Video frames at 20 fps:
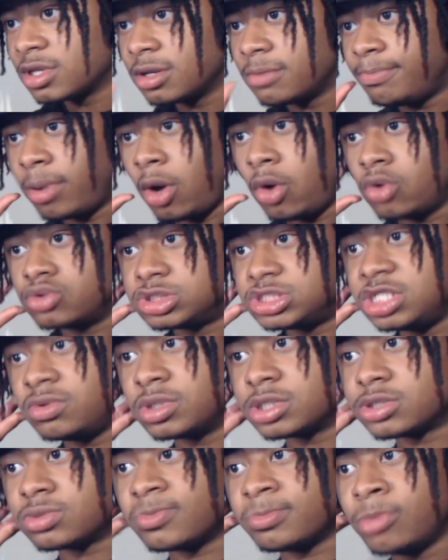Bro, she
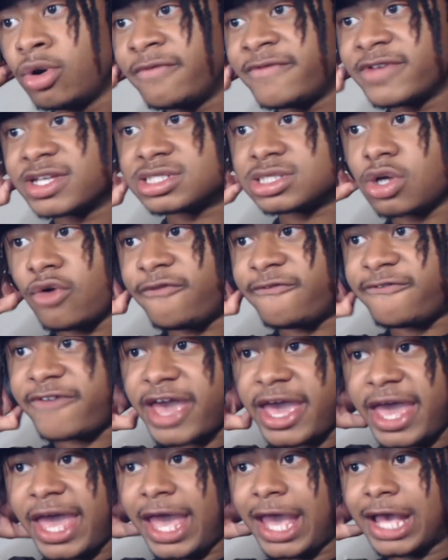was moving so
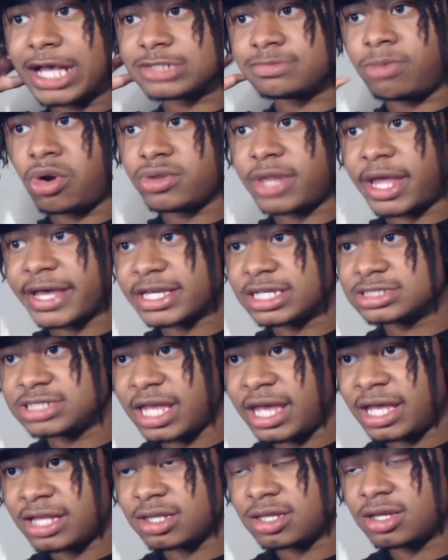fast, bro. Like, is
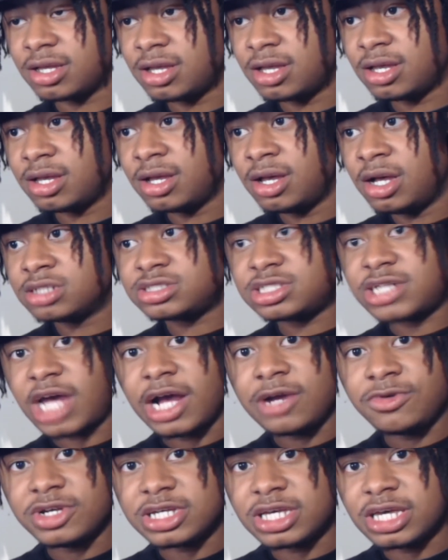that
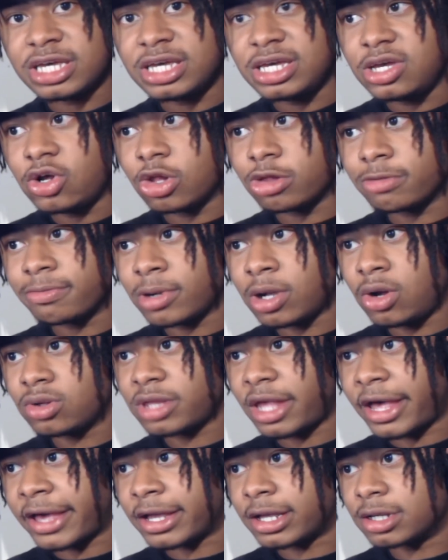Tyreek Hill, bro?
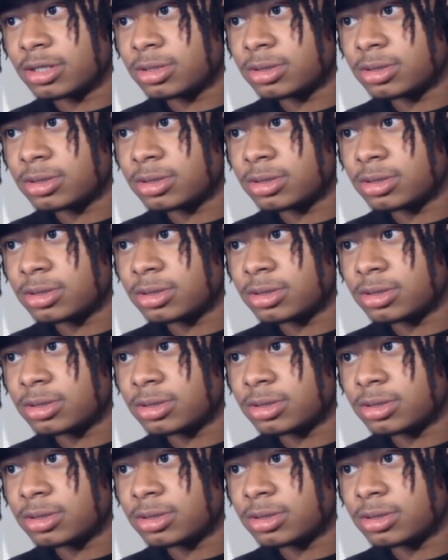Like,